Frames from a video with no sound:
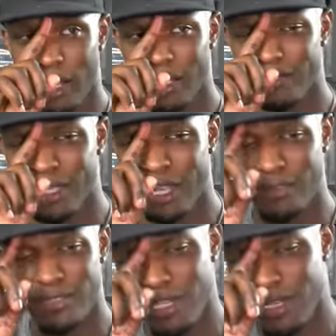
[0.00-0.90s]

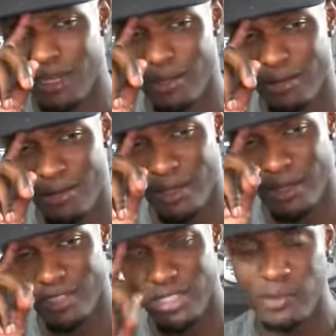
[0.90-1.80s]
love seeing it.
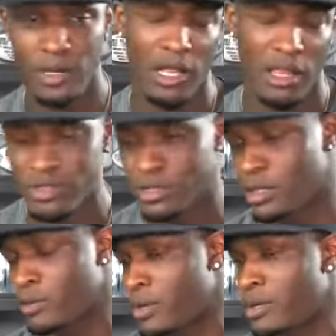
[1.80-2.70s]
CJ McCollum's another
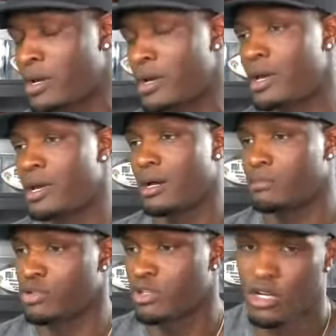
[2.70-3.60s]
one. I'm sure
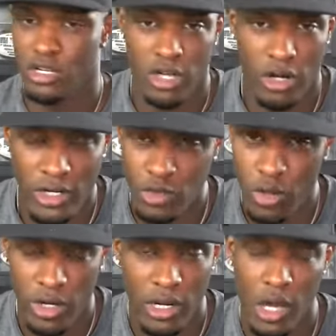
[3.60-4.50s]
Josh Hart is
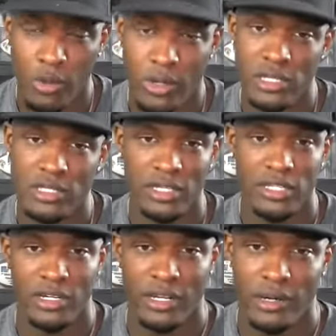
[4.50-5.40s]
working on one. He's not
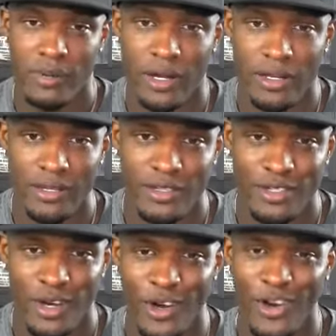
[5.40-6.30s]
telling anybody. So